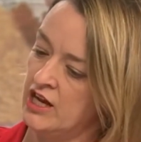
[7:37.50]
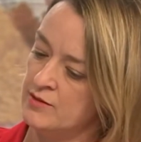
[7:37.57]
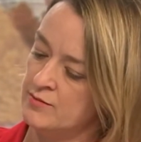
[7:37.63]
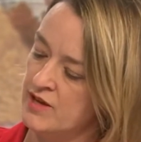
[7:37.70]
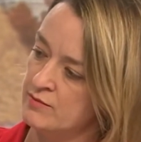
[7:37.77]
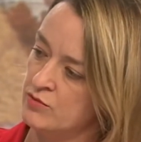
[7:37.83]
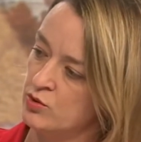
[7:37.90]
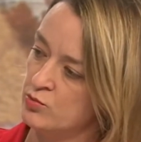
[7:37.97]
an
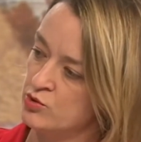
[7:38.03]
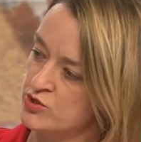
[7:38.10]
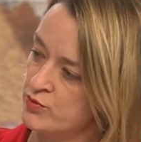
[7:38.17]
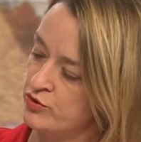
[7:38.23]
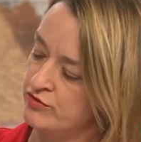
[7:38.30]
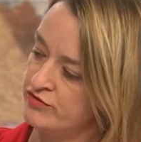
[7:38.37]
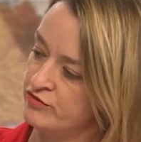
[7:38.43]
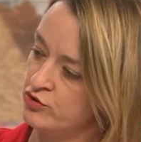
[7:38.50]
amendment was
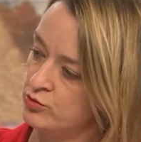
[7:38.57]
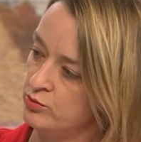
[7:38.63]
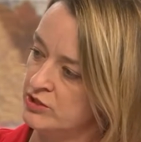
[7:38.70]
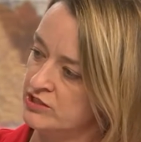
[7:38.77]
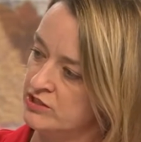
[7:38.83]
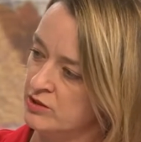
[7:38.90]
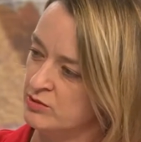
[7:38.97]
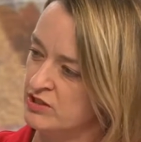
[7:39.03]
put
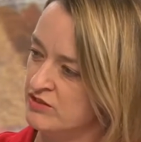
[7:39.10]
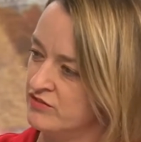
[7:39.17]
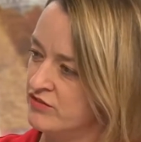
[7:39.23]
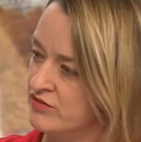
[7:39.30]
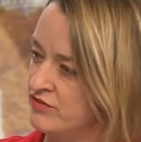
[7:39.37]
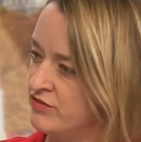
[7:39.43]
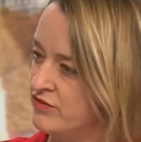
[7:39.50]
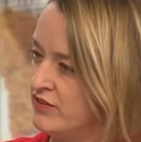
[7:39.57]
forward that would
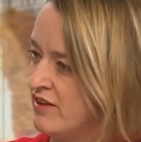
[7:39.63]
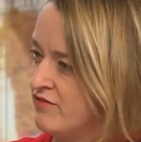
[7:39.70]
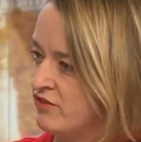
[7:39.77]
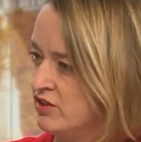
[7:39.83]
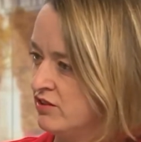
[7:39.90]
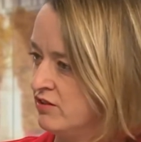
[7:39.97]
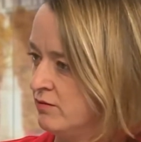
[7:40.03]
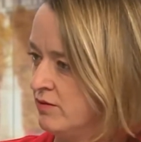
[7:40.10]
have
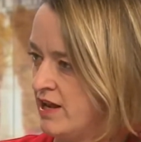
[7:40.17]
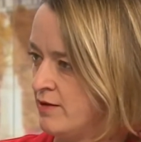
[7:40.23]
given